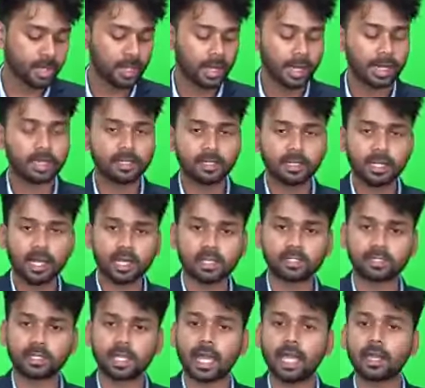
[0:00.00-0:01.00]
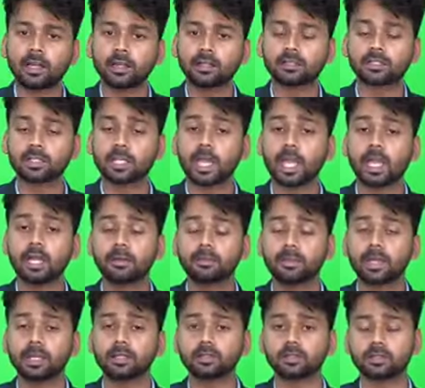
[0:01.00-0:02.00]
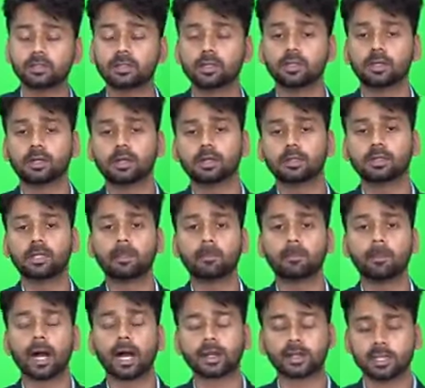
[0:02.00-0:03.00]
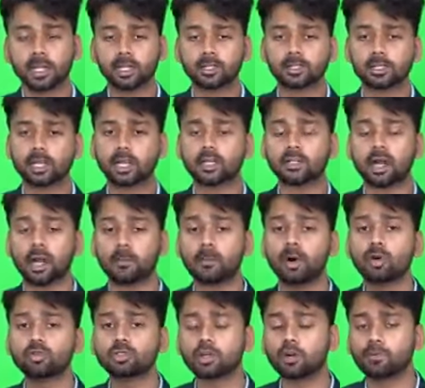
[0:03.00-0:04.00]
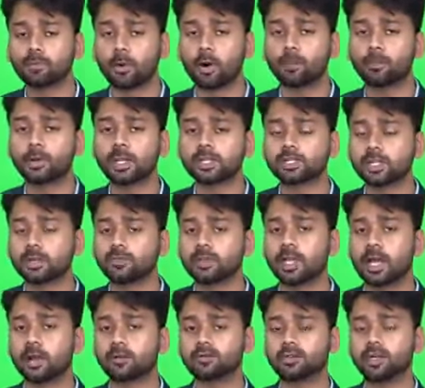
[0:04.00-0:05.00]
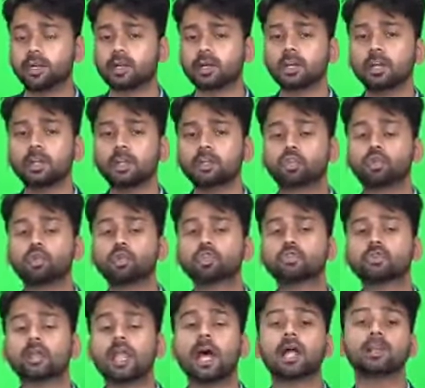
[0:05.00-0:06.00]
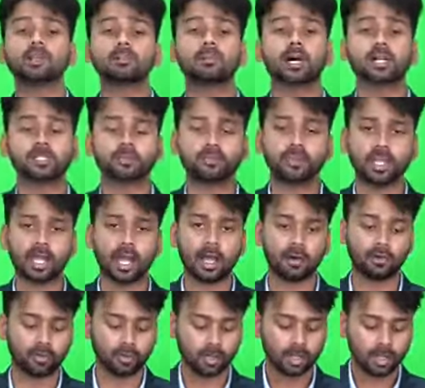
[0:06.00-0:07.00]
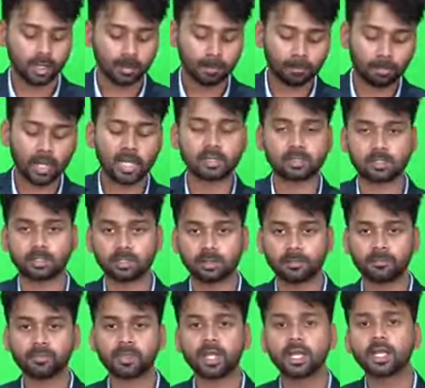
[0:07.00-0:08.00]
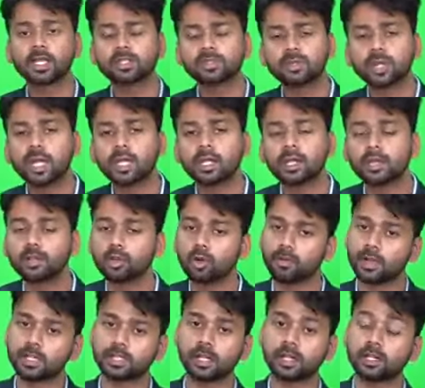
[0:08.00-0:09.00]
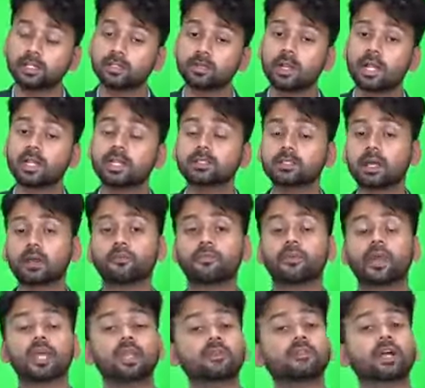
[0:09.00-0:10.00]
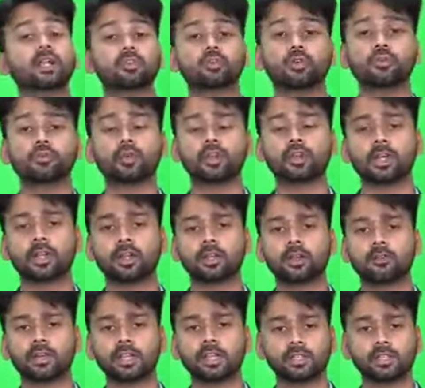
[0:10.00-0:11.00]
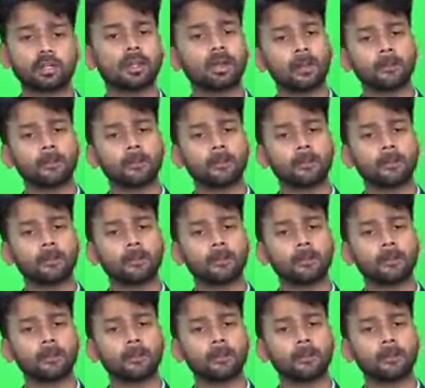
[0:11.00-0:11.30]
India scale. Scale means the market scale, the amount of population we have, the huge land mass we have, plus Israeli innovation. Israelis are very well known for their innovation.